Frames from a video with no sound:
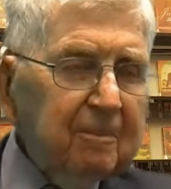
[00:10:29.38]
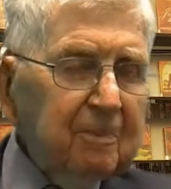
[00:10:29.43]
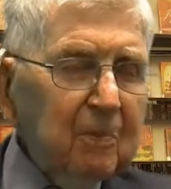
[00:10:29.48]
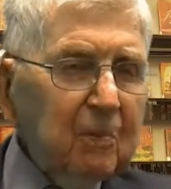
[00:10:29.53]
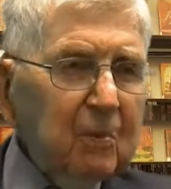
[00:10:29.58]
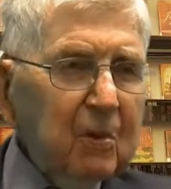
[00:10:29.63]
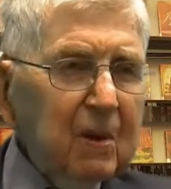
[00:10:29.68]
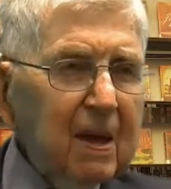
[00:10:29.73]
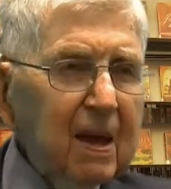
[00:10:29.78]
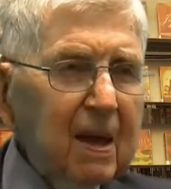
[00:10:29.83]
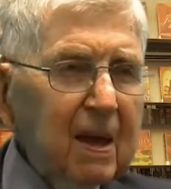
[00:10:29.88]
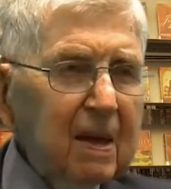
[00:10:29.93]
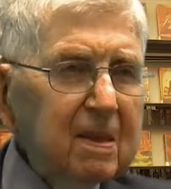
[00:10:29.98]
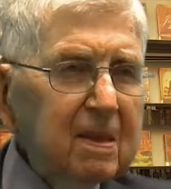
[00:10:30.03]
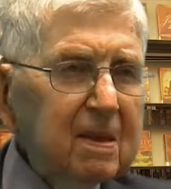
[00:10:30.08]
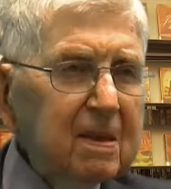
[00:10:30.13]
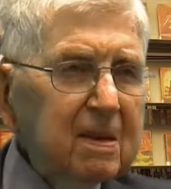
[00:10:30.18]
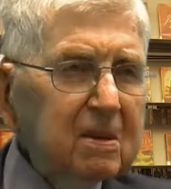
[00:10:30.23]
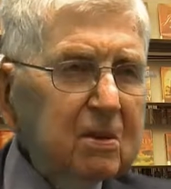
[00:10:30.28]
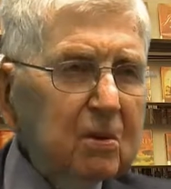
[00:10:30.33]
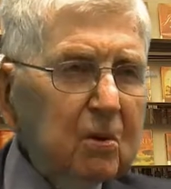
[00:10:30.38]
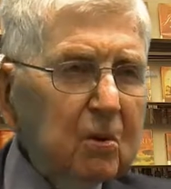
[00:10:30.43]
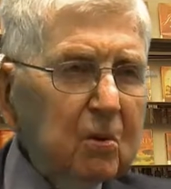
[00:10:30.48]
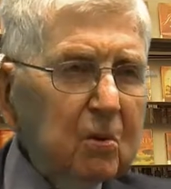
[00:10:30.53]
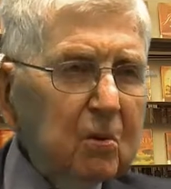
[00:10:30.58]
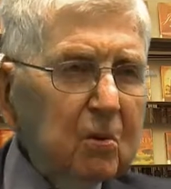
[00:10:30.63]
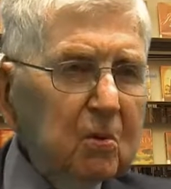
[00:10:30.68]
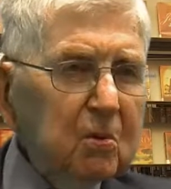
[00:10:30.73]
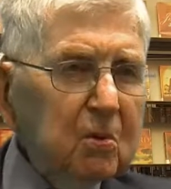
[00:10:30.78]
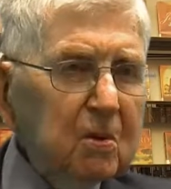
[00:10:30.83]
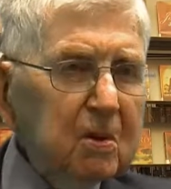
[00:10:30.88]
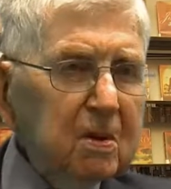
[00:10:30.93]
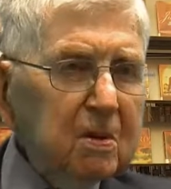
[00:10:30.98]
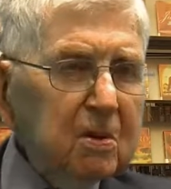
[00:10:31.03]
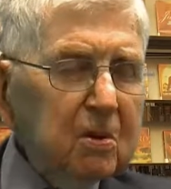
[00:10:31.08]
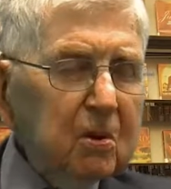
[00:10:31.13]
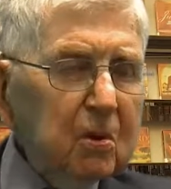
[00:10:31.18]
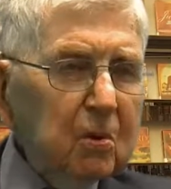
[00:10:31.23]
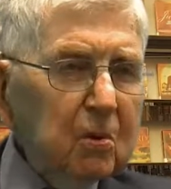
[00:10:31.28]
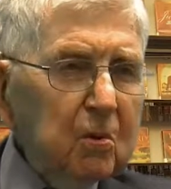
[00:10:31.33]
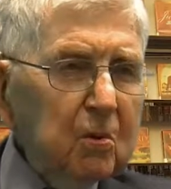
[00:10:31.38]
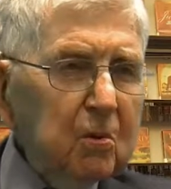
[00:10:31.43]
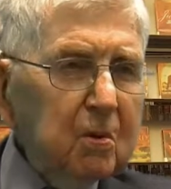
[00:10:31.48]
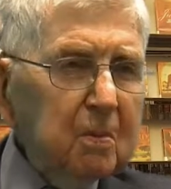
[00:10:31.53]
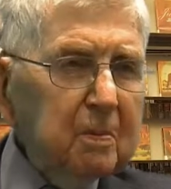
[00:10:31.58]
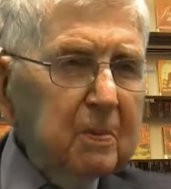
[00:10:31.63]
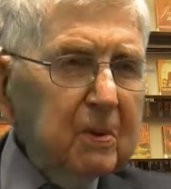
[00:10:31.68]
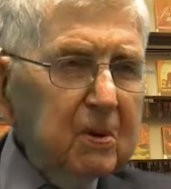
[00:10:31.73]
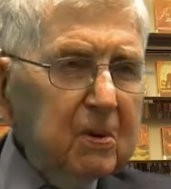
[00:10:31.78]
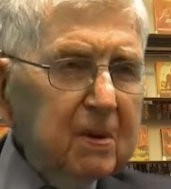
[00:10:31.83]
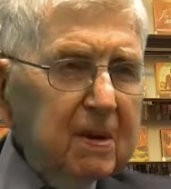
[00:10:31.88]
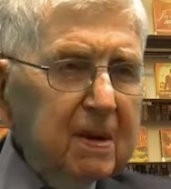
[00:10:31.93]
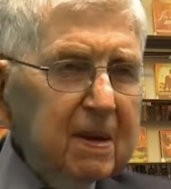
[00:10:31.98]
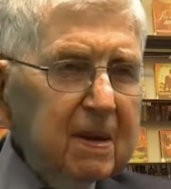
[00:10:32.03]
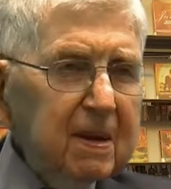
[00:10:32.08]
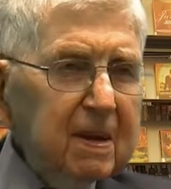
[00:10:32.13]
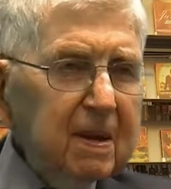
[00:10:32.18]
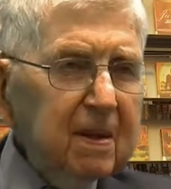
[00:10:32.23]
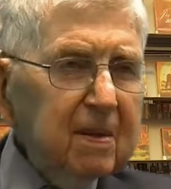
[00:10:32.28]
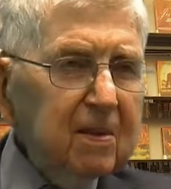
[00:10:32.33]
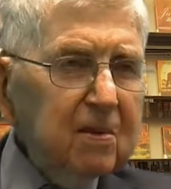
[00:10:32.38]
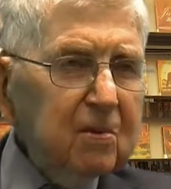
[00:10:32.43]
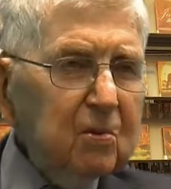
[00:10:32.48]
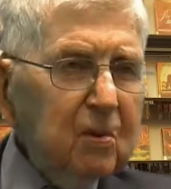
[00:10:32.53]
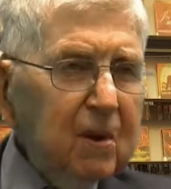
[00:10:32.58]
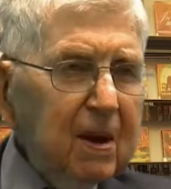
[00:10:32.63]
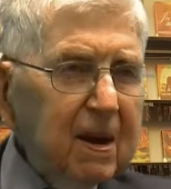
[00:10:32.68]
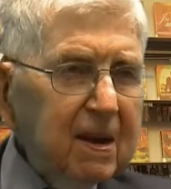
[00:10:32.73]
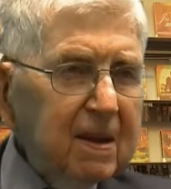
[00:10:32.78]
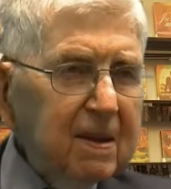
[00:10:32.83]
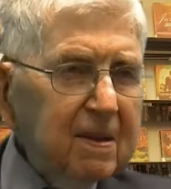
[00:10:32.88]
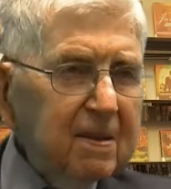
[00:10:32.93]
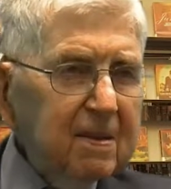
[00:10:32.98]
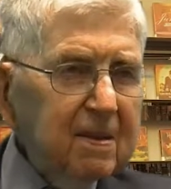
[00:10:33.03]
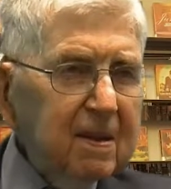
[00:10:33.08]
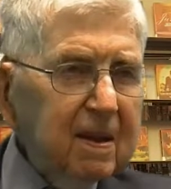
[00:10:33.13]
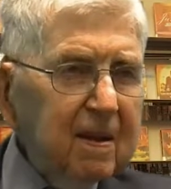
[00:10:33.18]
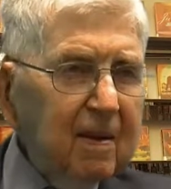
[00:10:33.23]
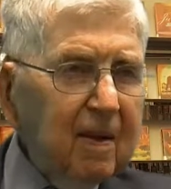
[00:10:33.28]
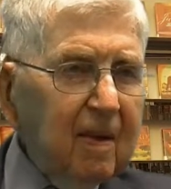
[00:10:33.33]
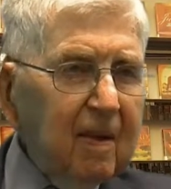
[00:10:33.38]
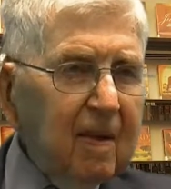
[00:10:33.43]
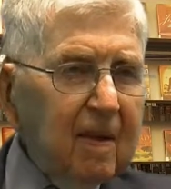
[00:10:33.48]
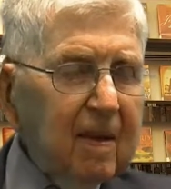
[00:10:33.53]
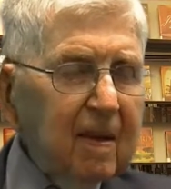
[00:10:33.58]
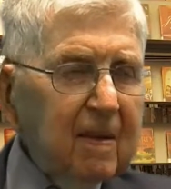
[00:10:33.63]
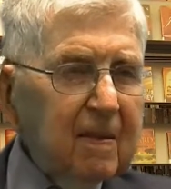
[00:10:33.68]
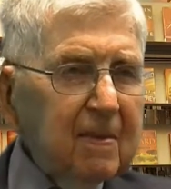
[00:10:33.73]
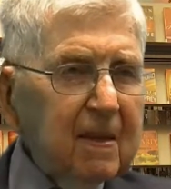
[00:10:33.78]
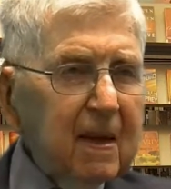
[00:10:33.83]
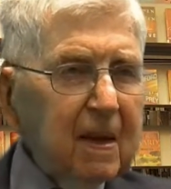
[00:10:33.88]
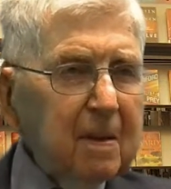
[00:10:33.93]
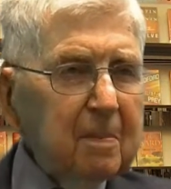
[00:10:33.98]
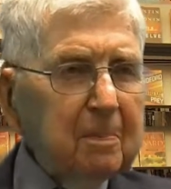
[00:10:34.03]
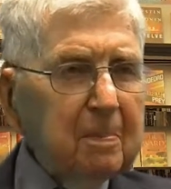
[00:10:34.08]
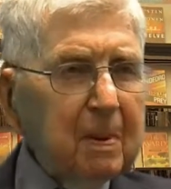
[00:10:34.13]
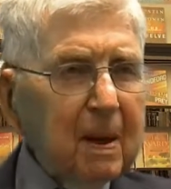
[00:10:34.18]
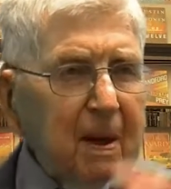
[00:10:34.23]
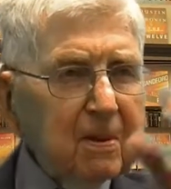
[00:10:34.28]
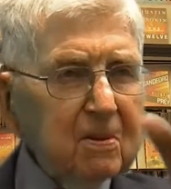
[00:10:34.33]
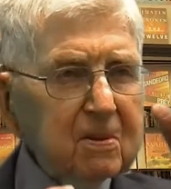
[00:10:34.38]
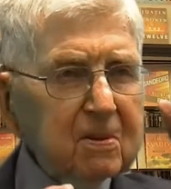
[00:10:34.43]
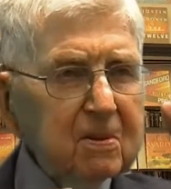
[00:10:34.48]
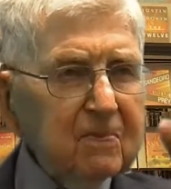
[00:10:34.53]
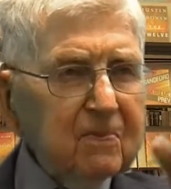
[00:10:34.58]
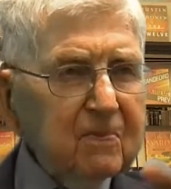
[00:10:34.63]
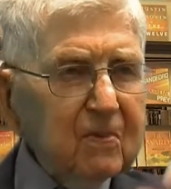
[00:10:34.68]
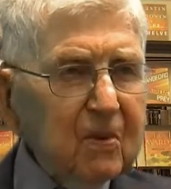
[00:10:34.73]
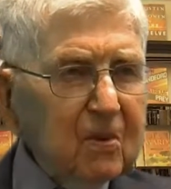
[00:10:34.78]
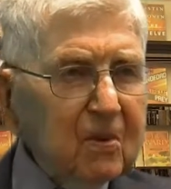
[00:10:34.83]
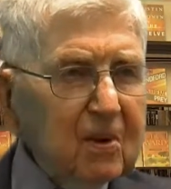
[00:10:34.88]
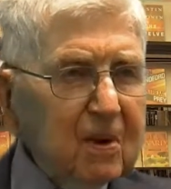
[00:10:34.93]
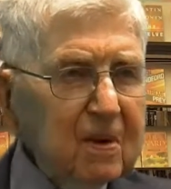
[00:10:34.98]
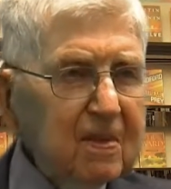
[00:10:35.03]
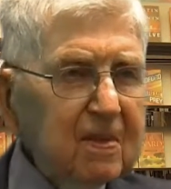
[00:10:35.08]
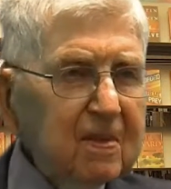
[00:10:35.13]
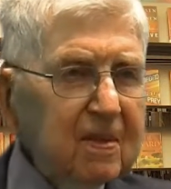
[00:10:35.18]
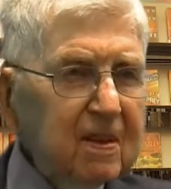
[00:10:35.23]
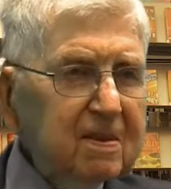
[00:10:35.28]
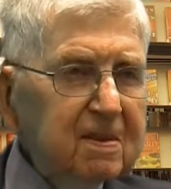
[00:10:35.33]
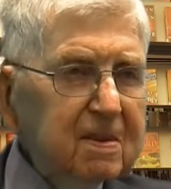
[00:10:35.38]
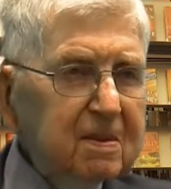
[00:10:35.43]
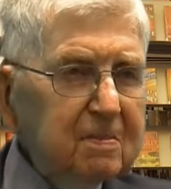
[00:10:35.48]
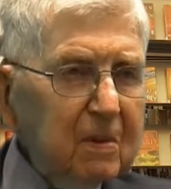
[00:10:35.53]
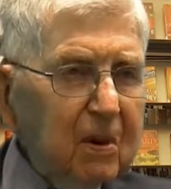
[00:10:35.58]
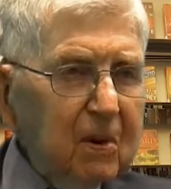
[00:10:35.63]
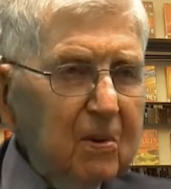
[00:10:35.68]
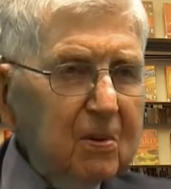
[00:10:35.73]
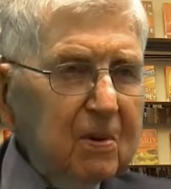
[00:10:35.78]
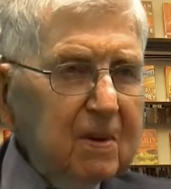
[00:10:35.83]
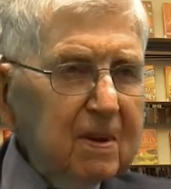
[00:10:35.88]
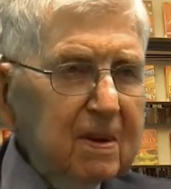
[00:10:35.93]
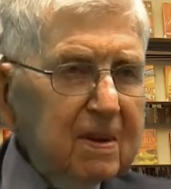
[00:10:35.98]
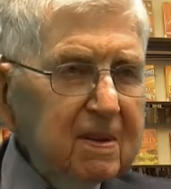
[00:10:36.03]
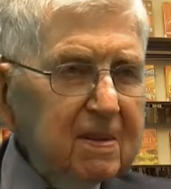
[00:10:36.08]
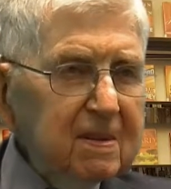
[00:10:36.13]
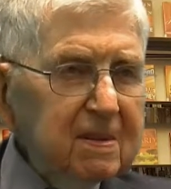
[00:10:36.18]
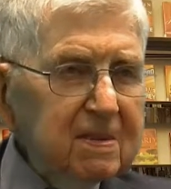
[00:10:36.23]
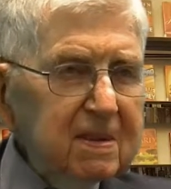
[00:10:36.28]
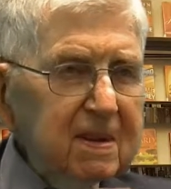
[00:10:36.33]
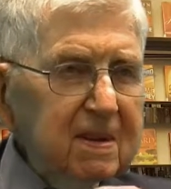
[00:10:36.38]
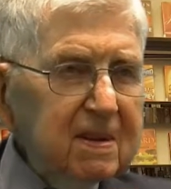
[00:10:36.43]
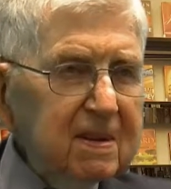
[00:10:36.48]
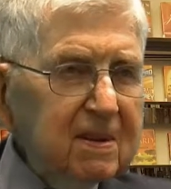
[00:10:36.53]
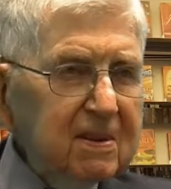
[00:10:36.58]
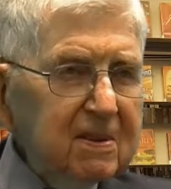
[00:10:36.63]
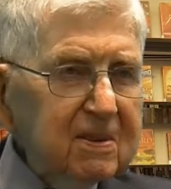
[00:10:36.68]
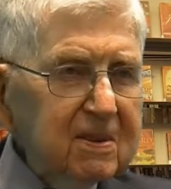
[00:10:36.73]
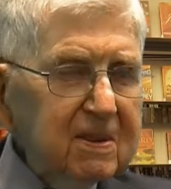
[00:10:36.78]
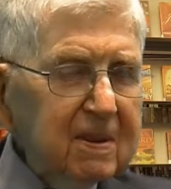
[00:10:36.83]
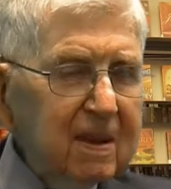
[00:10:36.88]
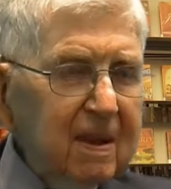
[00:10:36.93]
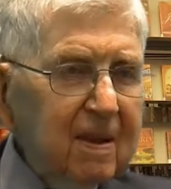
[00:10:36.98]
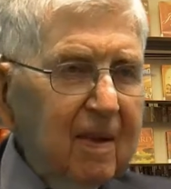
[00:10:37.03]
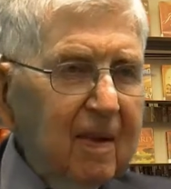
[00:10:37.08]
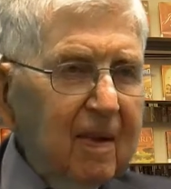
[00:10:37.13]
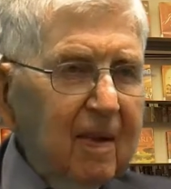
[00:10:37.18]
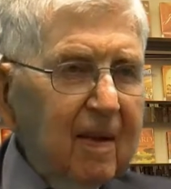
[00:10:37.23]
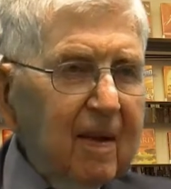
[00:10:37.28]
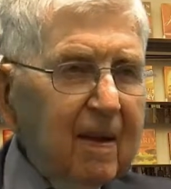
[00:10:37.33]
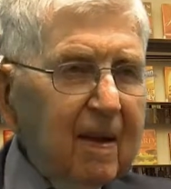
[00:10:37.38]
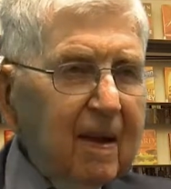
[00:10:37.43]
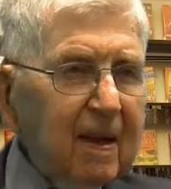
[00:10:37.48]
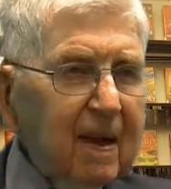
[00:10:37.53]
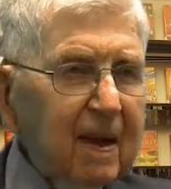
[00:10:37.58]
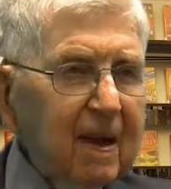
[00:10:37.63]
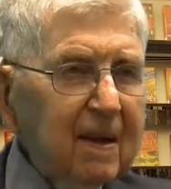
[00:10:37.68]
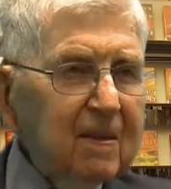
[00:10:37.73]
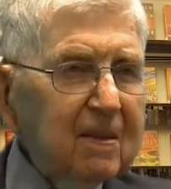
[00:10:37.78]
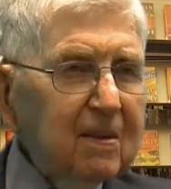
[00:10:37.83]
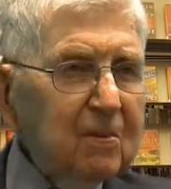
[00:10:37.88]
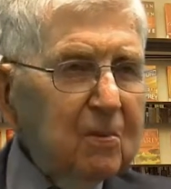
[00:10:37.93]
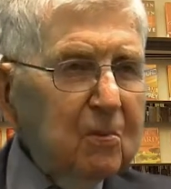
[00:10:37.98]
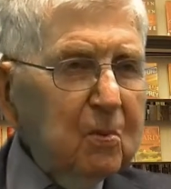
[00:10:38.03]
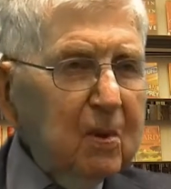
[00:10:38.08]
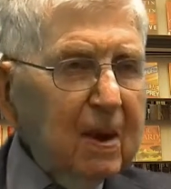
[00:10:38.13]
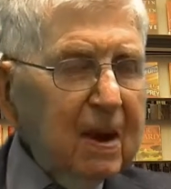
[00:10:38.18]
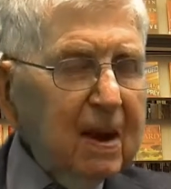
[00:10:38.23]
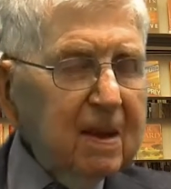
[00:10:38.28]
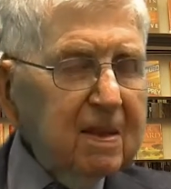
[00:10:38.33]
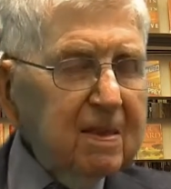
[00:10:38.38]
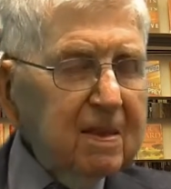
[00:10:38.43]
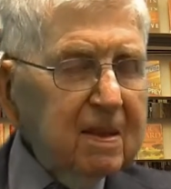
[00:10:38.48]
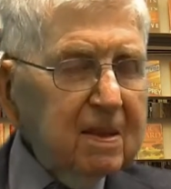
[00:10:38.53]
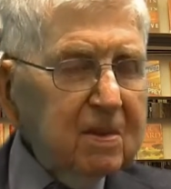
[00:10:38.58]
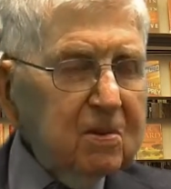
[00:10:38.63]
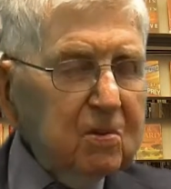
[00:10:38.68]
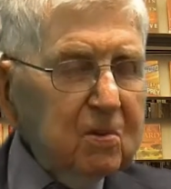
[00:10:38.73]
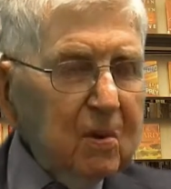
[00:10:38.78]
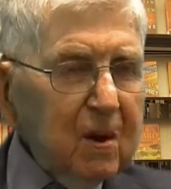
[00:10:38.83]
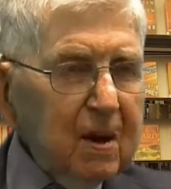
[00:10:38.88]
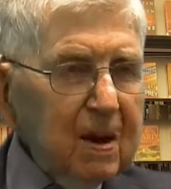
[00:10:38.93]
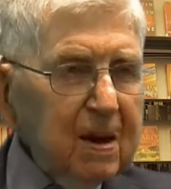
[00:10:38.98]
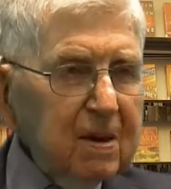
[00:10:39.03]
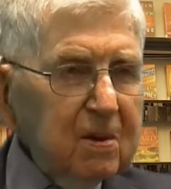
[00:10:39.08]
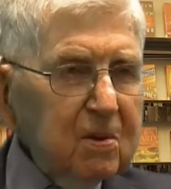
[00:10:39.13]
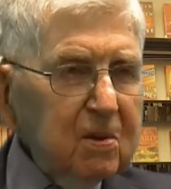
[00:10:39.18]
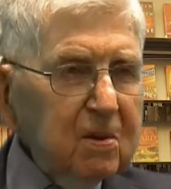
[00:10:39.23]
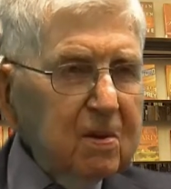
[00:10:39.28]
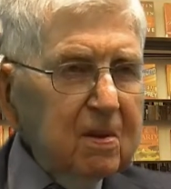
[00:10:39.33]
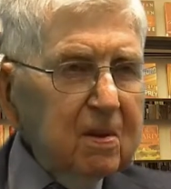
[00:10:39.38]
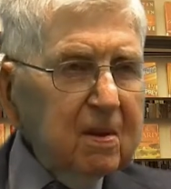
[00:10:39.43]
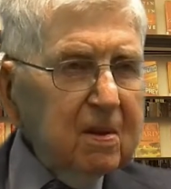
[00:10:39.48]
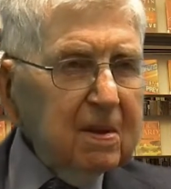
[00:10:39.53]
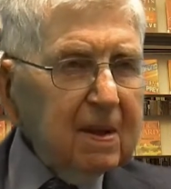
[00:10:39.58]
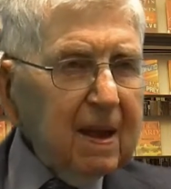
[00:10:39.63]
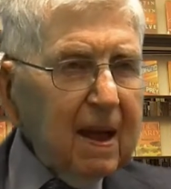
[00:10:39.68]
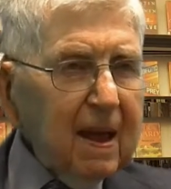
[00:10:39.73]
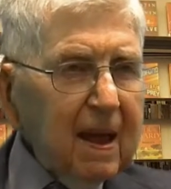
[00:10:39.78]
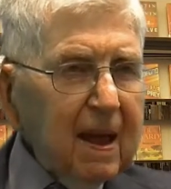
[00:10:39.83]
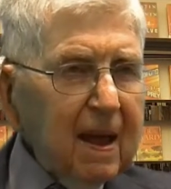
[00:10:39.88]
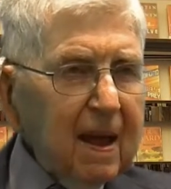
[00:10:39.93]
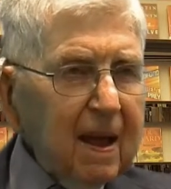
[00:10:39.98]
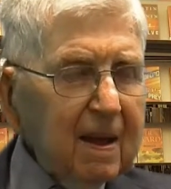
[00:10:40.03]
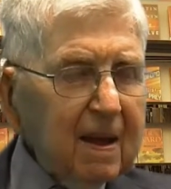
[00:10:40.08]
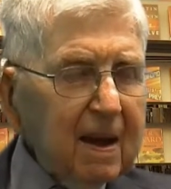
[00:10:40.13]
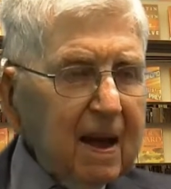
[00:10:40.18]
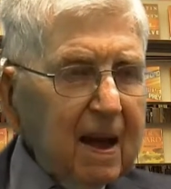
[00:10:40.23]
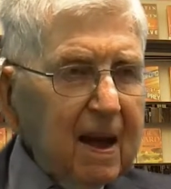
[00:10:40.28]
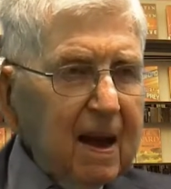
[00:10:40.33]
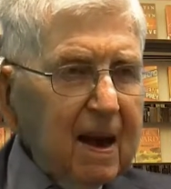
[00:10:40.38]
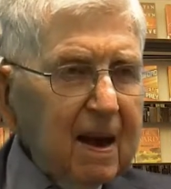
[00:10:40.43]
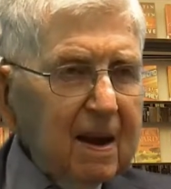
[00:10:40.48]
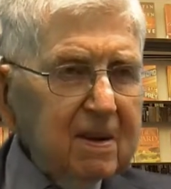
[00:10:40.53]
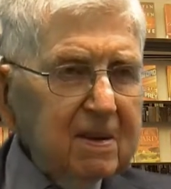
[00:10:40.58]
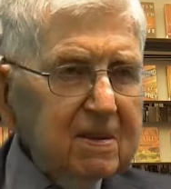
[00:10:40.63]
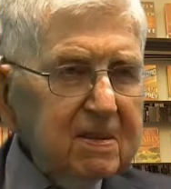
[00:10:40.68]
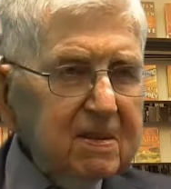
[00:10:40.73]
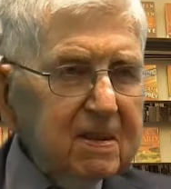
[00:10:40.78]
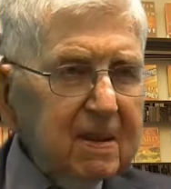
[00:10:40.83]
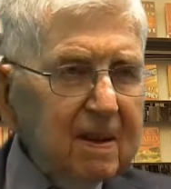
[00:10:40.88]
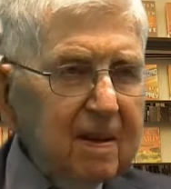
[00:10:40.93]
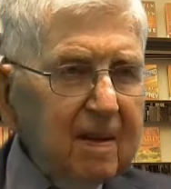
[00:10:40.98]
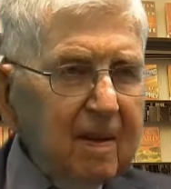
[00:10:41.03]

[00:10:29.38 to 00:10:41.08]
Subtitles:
we had these old coal-burning trains, and they belched forth the smoke and cinders. And the train cars